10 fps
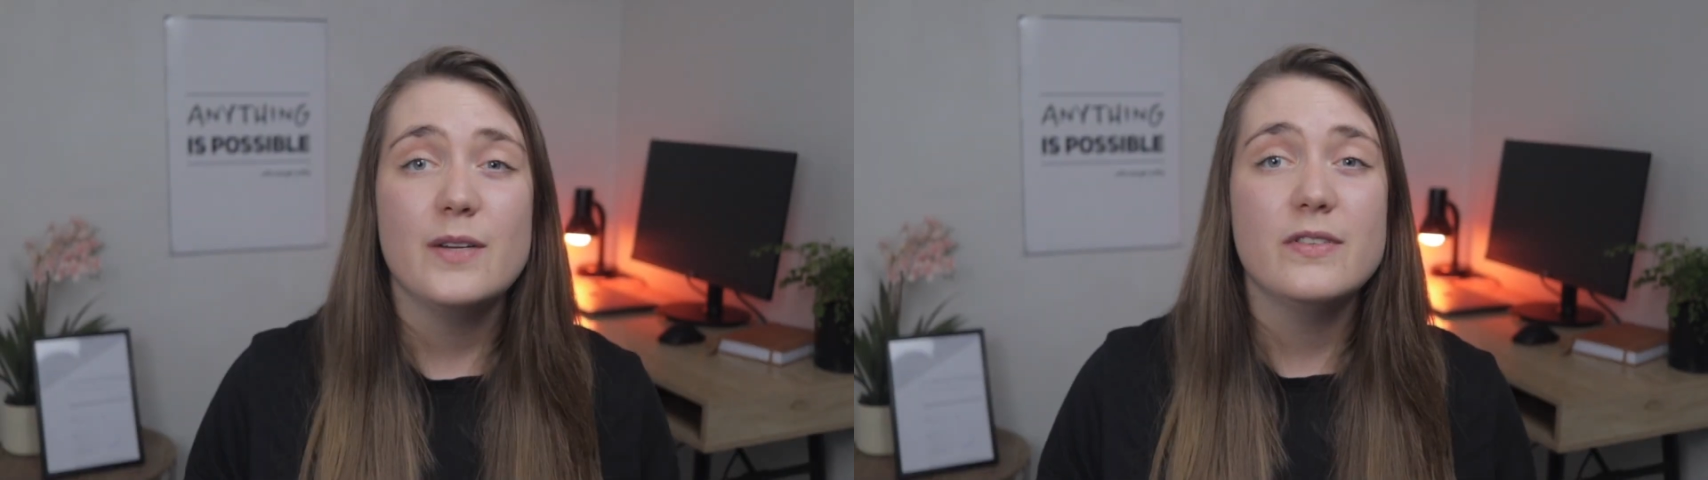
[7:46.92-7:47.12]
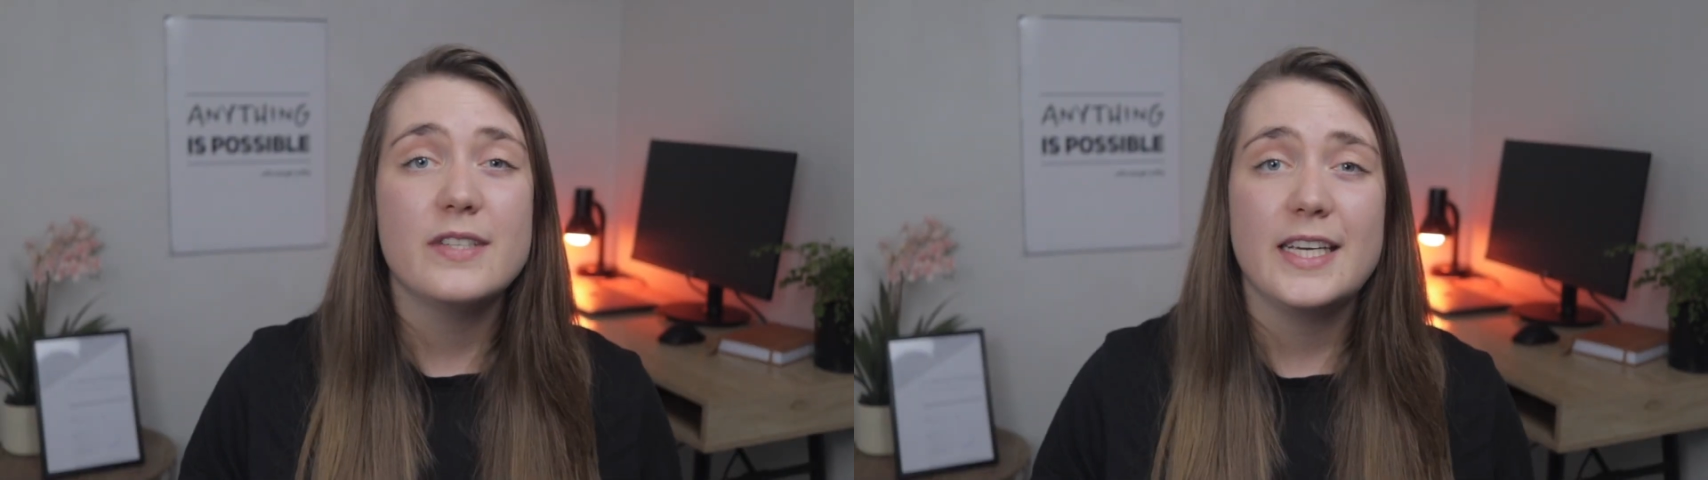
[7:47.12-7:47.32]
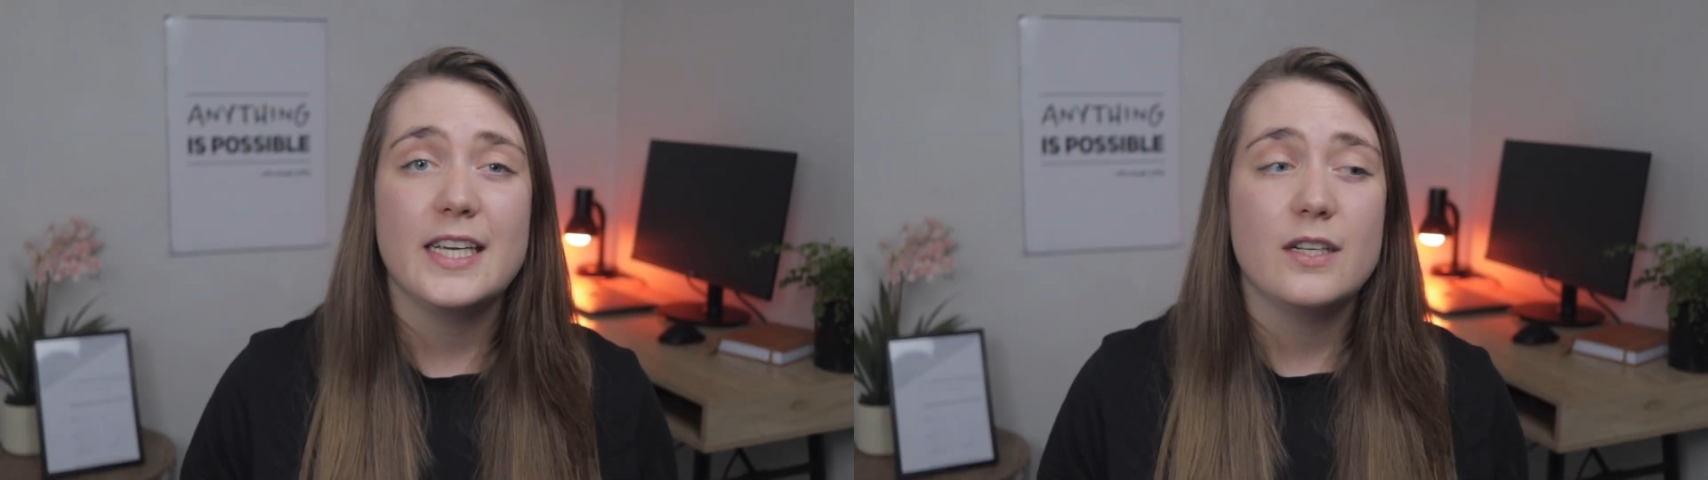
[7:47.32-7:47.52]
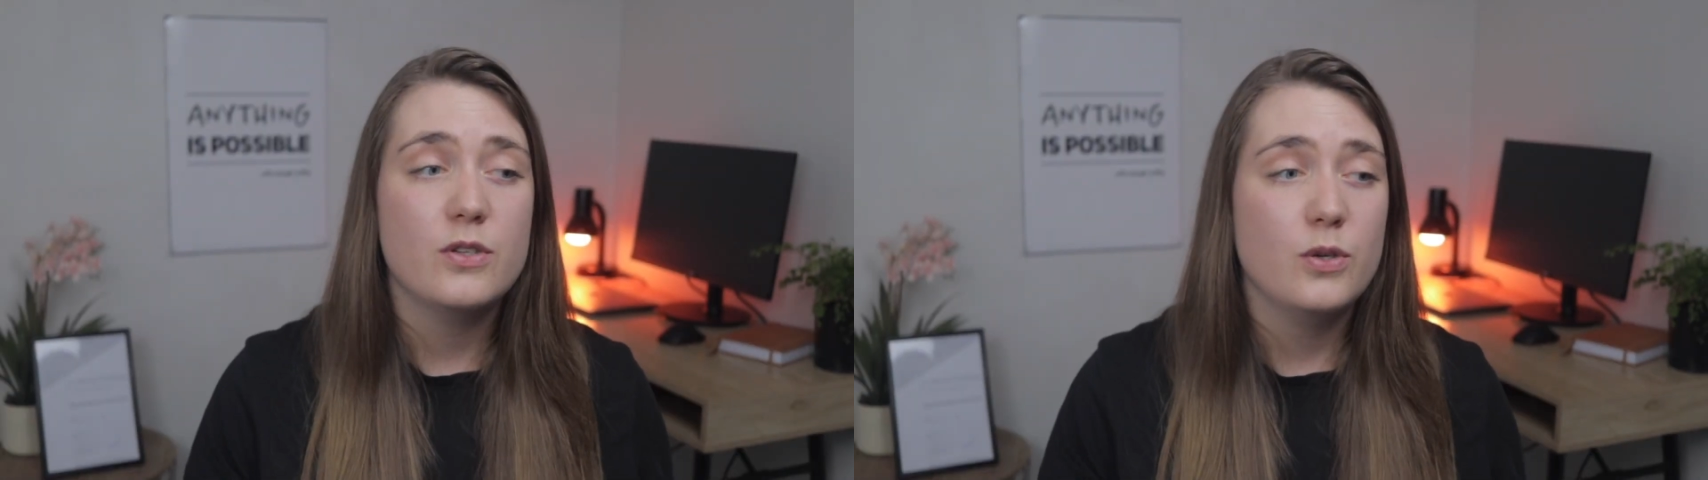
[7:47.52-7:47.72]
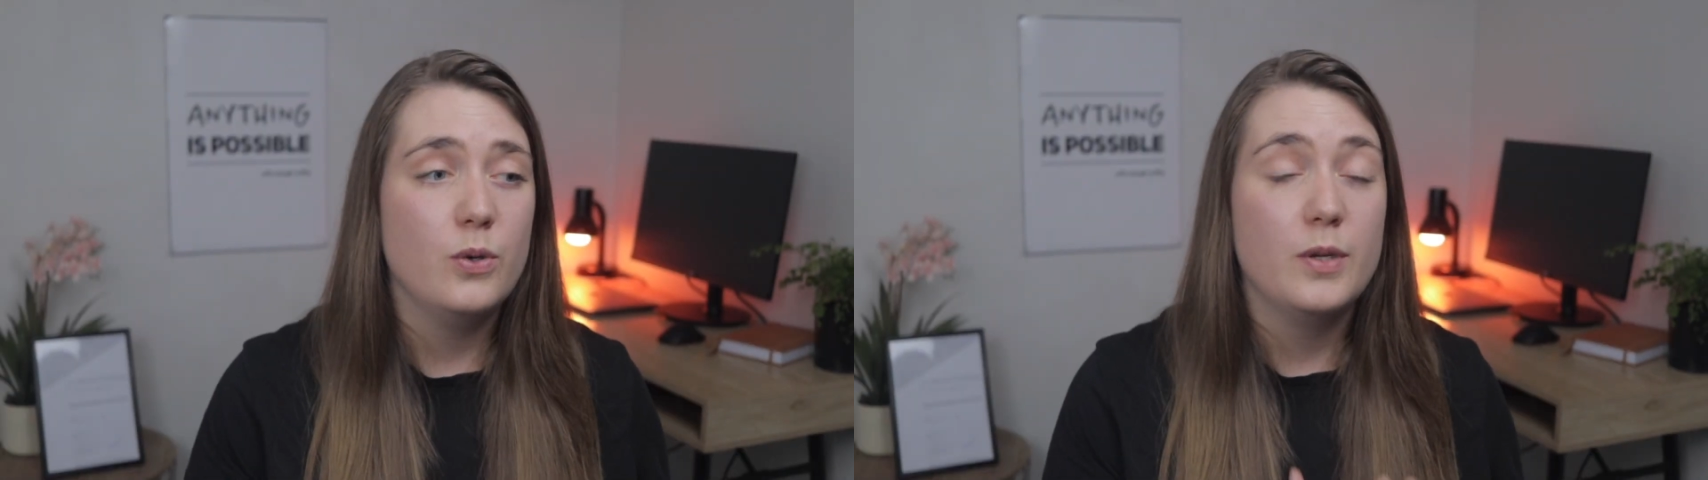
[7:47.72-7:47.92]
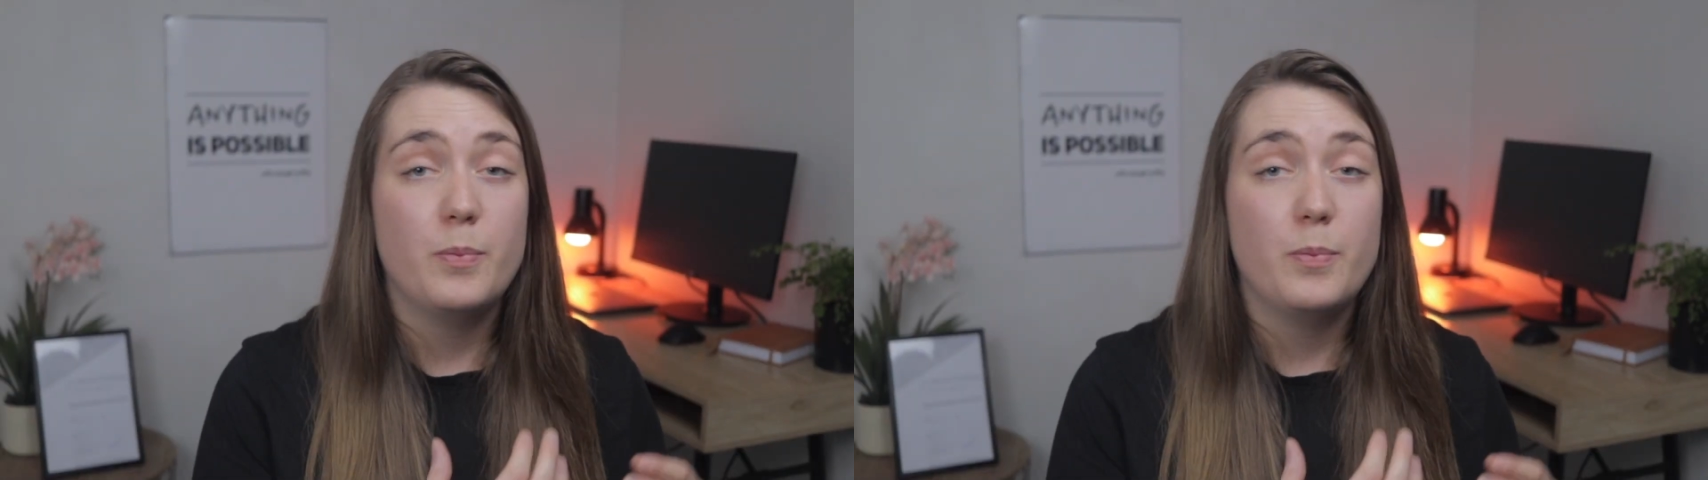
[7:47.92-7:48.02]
of sticking to the